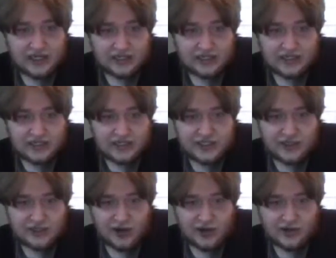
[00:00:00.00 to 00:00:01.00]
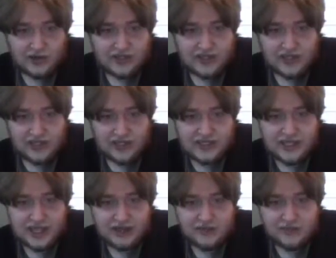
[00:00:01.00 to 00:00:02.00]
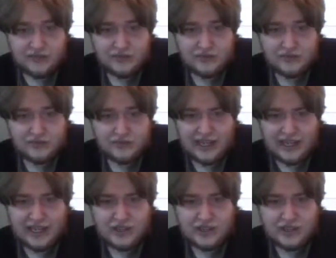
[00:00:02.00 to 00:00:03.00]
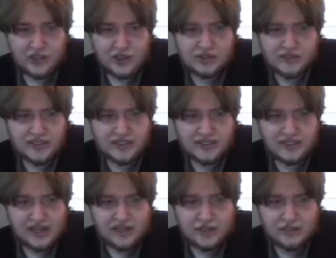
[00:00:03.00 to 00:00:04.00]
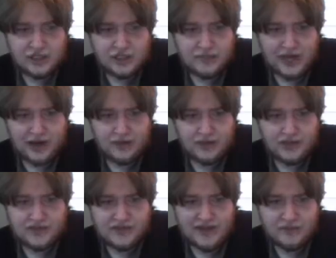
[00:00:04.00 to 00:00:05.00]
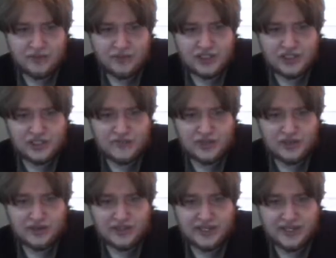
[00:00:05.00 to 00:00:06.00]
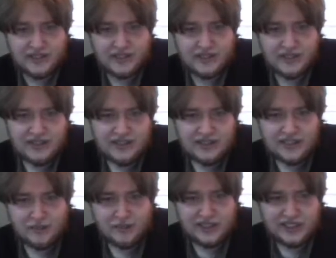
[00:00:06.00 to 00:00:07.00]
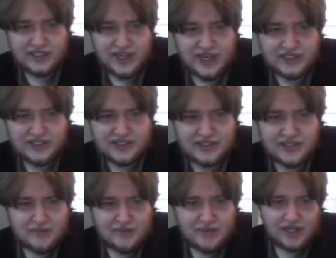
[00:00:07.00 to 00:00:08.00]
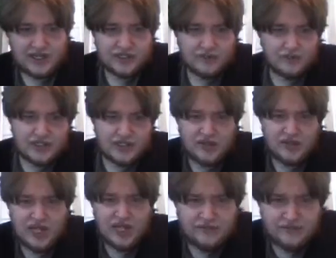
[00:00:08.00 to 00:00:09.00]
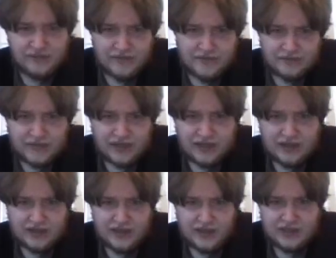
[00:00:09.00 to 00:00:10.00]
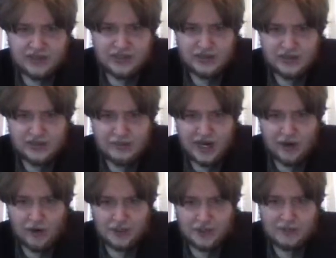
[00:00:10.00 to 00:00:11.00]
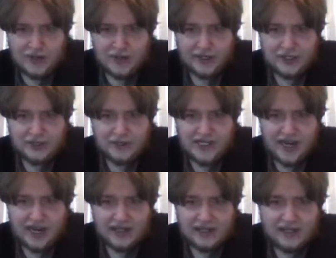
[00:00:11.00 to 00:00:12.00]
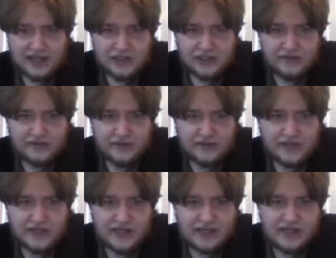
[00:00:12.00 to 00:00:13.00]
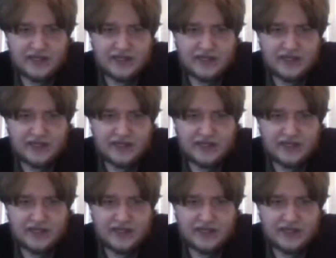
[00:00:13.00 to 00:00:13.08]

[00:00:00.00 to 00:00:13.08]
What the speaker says: Celestial Garden, so tell us how we have been chosen once again to wield your powers. Fanboy and Chum Chum are dead, Double D asked. Because the ones who gave those two their powers are preparing to attack, the Angel of Unity said.